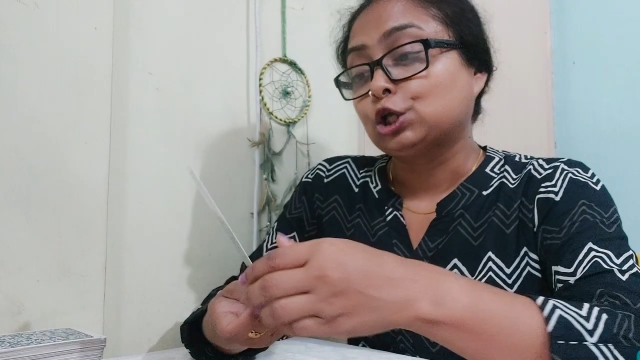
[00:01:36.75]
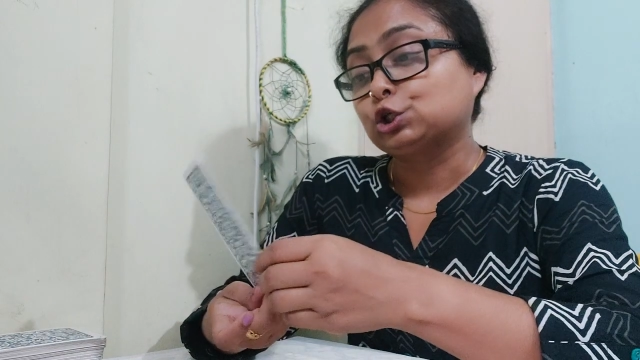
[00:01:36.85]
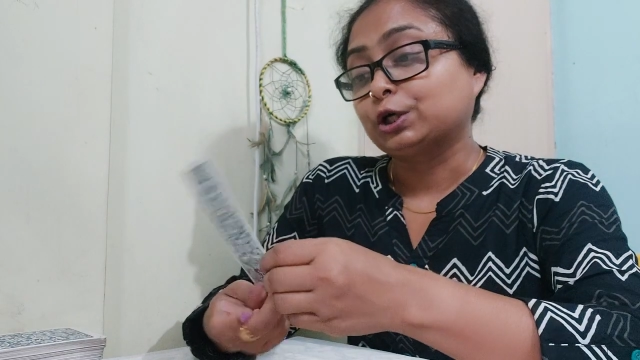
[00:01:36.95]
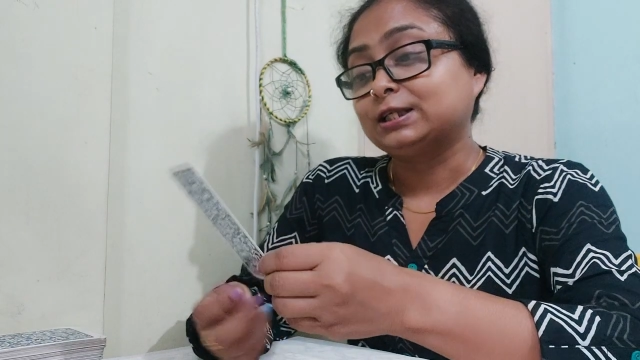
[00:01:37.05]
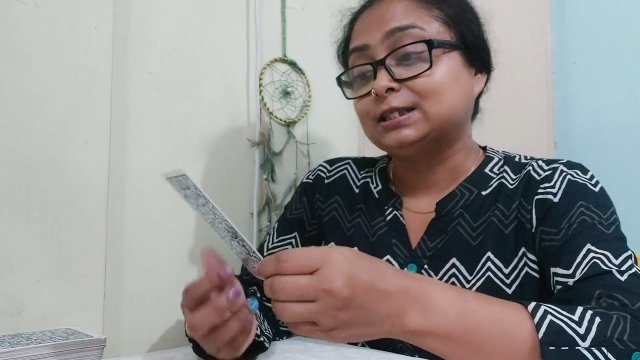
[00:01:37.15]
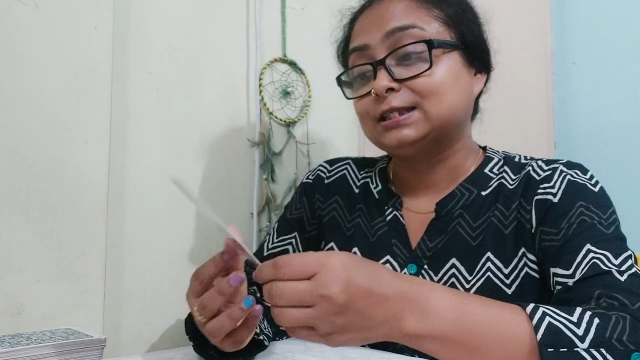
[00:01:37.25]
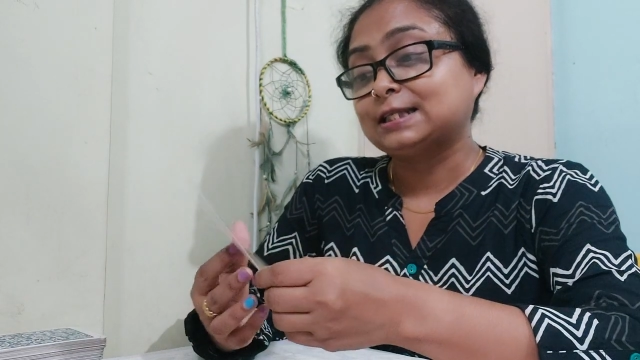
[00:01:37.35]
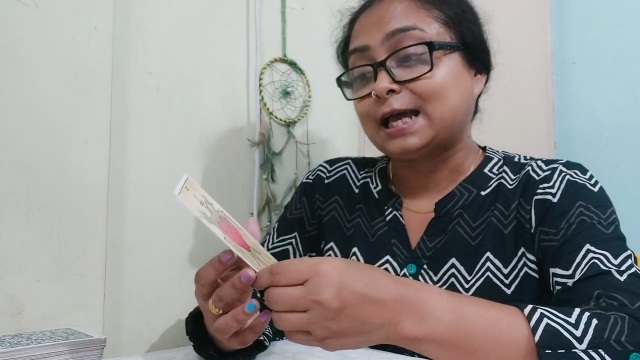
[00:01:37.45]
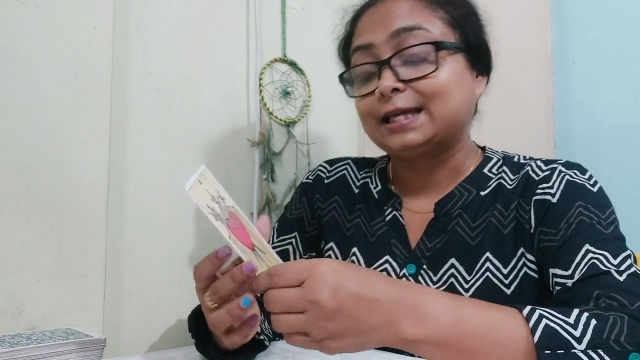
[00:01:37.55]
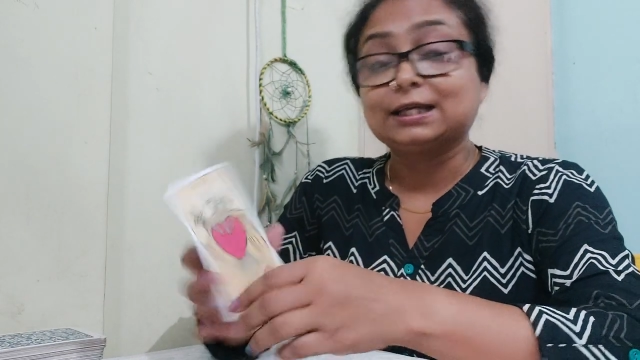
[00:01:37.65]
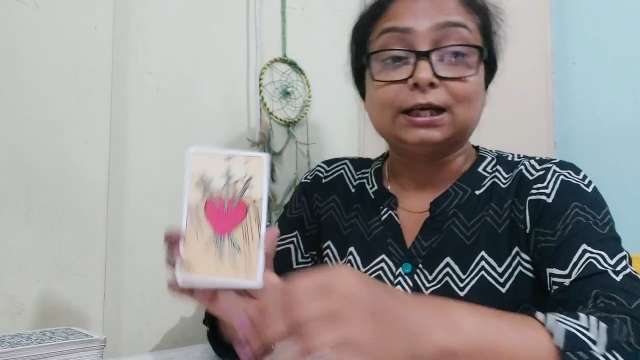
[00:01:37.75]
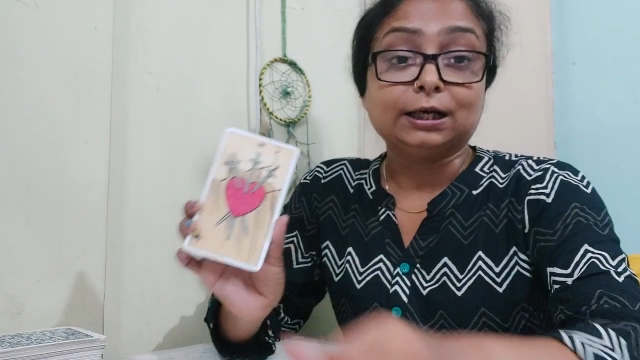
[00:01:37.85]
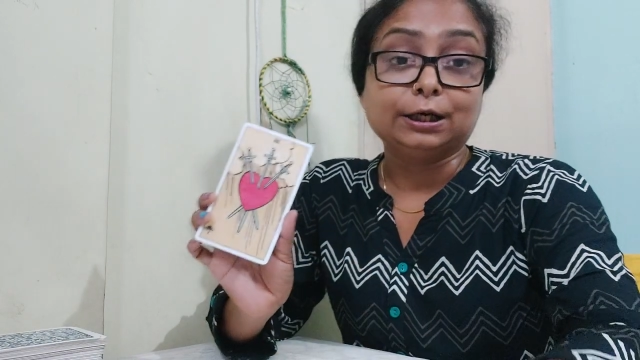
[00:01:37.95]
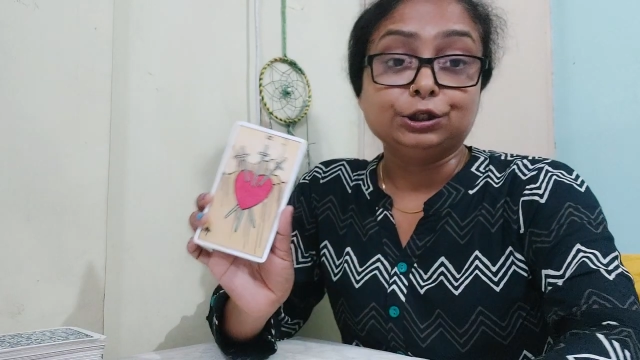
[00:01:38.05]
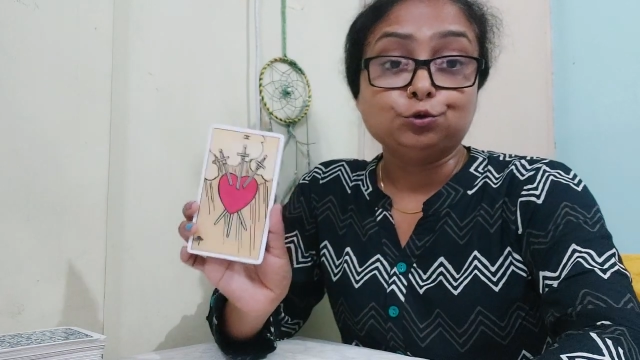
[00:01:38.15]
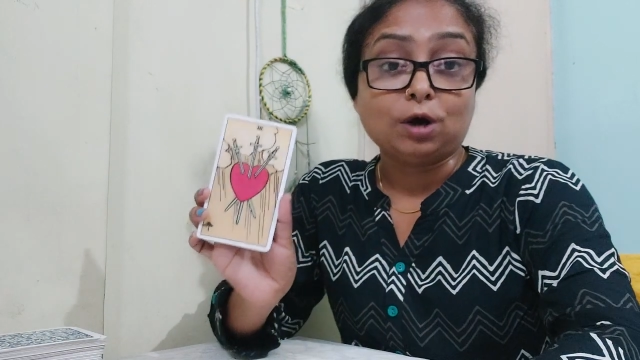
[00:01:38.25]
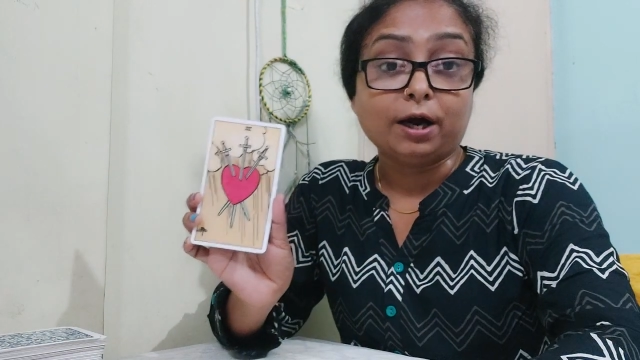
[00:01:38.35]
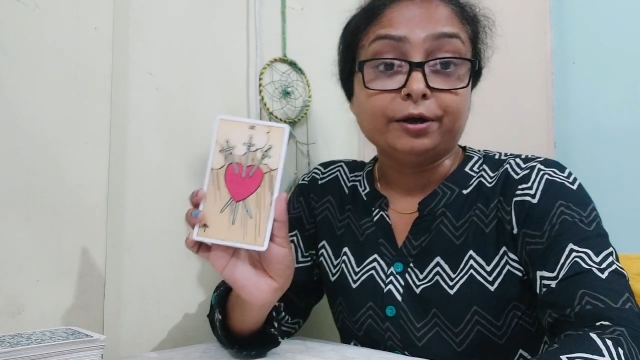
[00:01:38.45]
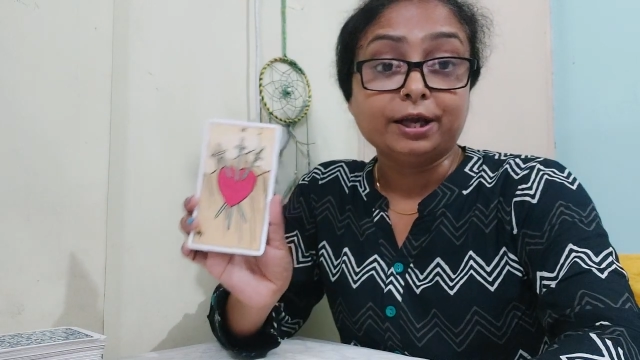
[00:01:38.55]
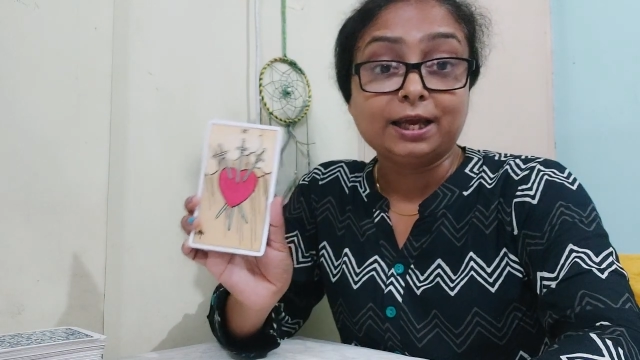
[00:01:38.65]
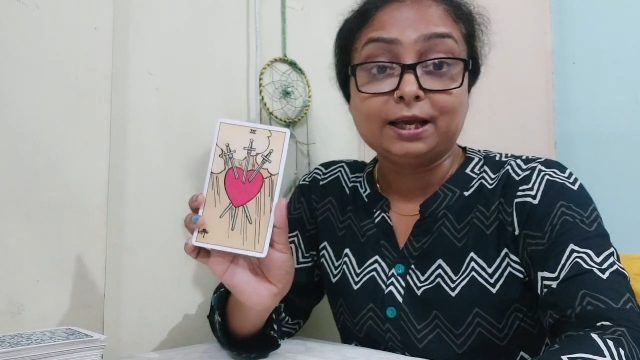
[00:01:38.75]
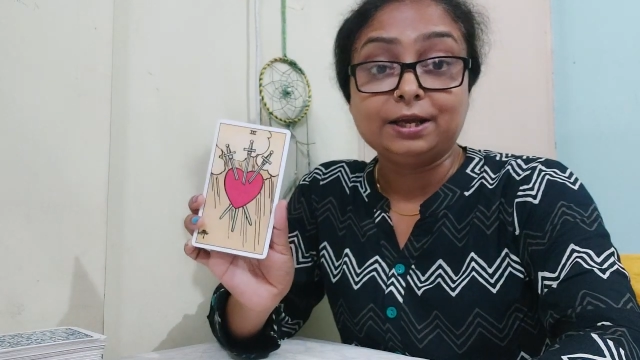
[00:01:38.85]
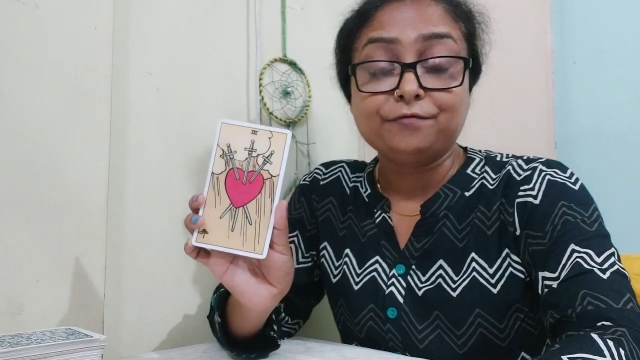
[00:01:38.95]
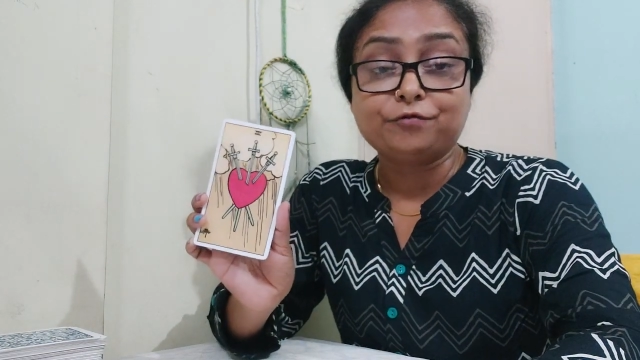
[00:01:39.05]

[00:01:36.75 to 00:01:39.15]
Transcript: So it is like you are healing